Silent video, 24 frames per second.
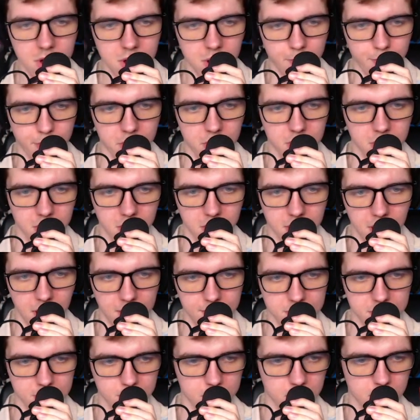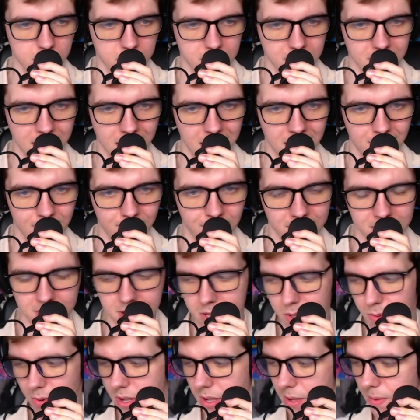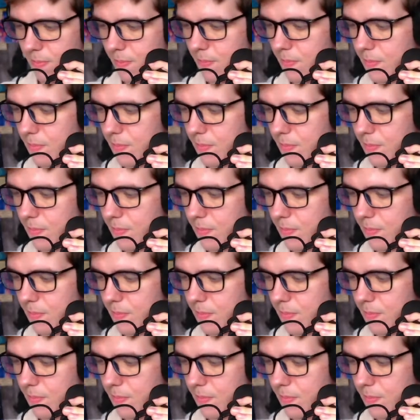Apparently, I have some sort of gain effect as well.